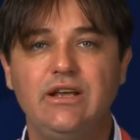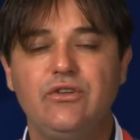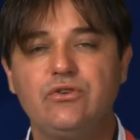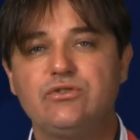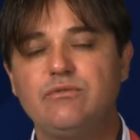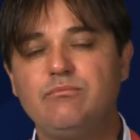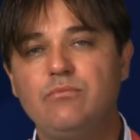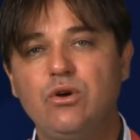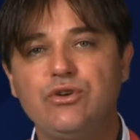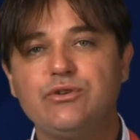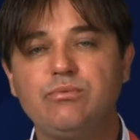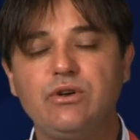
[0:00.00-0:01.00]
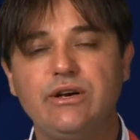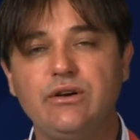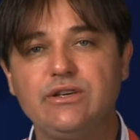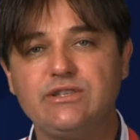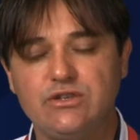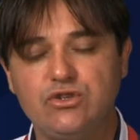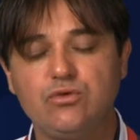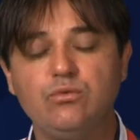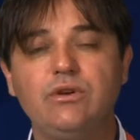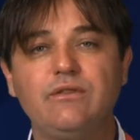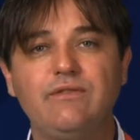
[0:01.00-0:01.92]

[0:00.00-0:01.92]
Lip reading: There's multiple areas that you will